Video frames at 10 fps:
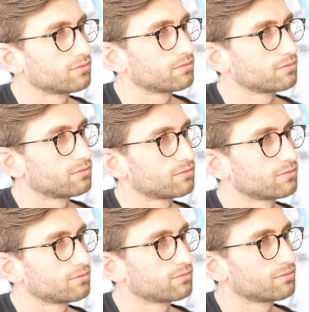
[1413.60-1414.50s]

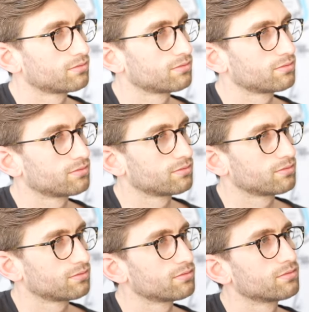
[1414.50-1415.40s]

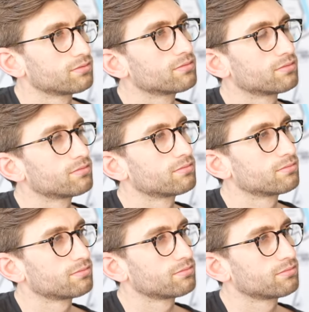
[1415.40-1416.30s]

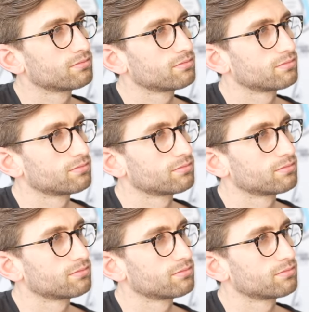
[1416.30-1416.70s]
(not speaking)